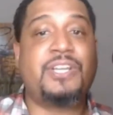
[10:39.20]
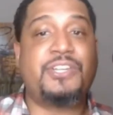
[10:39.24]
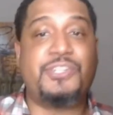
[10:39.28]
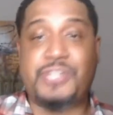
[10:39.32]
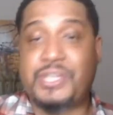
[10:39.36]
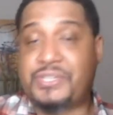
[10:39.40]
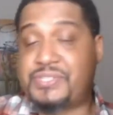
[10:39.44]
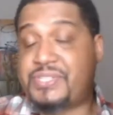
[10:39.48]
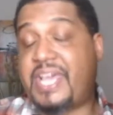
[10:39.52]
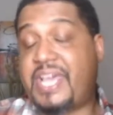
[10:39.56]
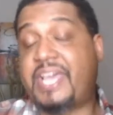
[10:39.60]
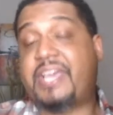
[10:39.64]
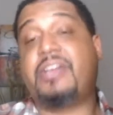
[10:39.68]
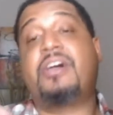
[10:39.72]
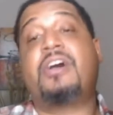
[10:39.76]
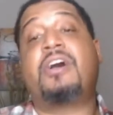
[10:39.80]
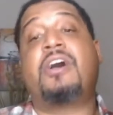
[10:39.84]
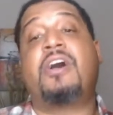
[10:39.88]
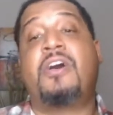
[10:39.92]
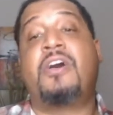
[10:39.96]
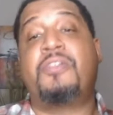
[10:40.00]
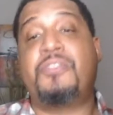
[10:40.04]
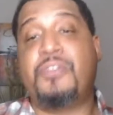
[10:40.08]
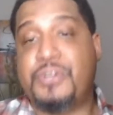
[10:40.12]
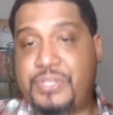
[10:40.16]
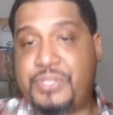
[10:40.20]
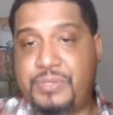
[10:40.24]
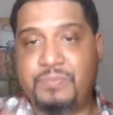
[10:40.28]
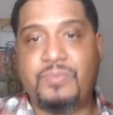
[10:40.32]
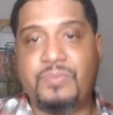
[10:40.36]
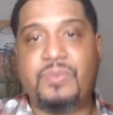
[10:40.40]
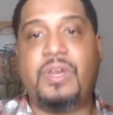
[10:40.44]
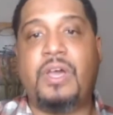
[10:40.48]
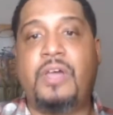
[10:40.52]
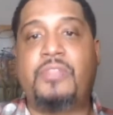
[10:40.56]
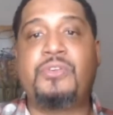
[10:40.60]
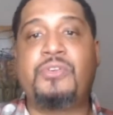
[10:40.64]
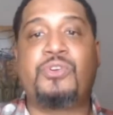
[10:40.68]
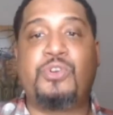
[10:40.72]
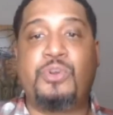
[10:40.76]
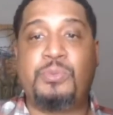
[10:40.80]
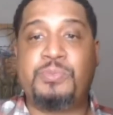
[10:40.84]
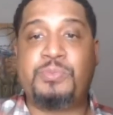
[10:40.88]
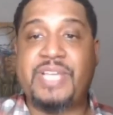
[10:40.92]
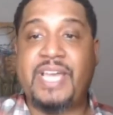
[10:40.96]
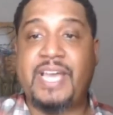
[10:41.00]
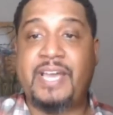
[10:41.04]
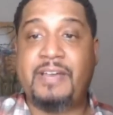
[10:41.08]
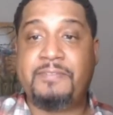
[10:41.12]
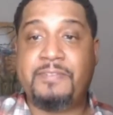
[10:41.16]
just like other other
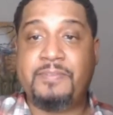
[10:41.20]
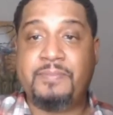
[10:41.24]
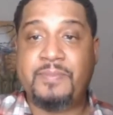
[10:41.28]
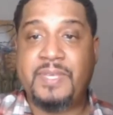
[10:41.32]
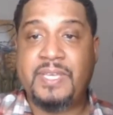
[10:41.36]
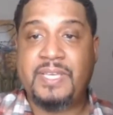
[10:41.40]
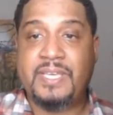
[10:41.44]
groups have.